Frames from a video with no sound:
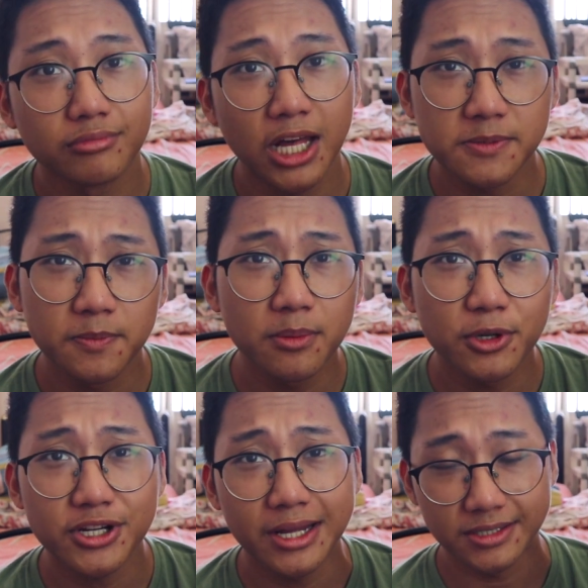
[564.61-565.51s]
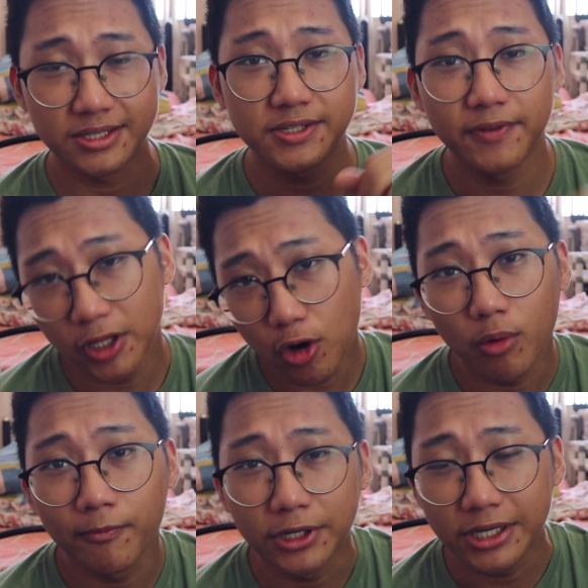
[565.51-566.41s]
That pretty much ends this video.
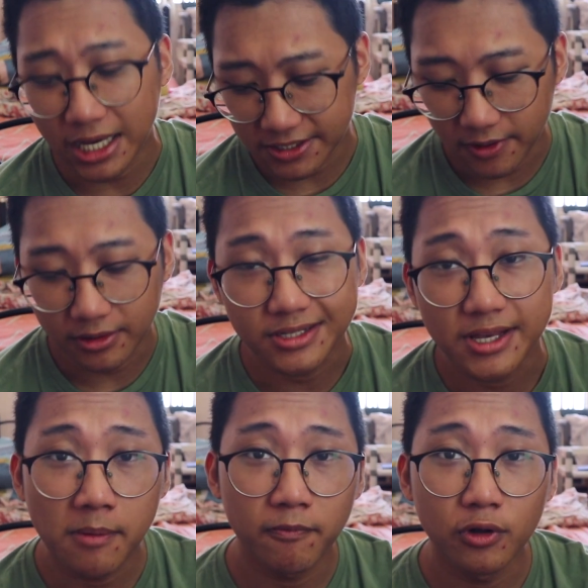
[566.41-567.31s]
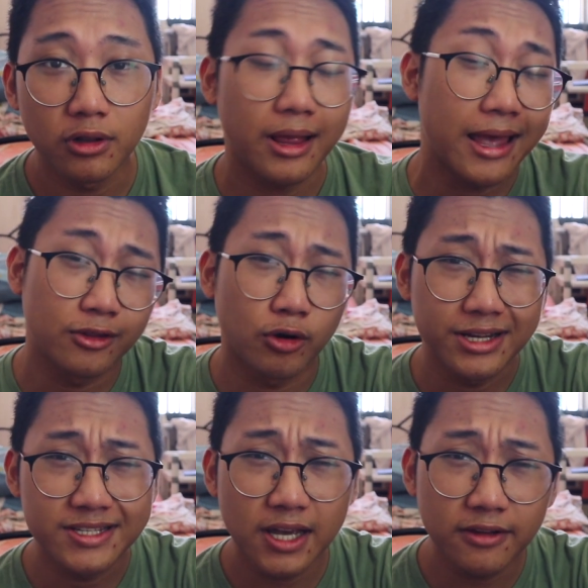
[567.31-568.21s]
Hopefully you guys found this helpful and or
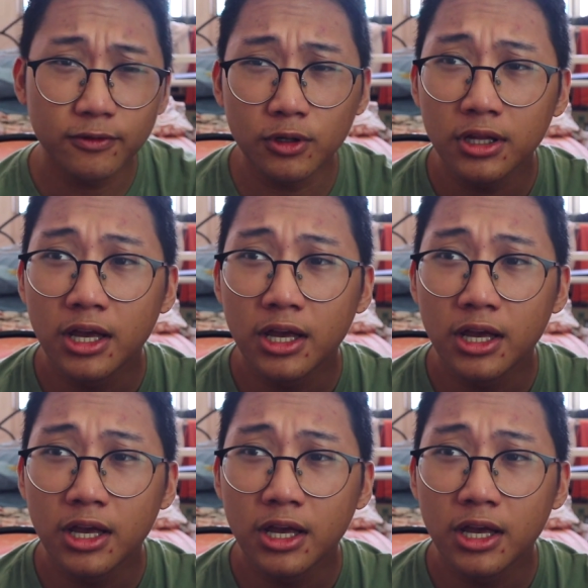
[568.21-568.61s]
insightful.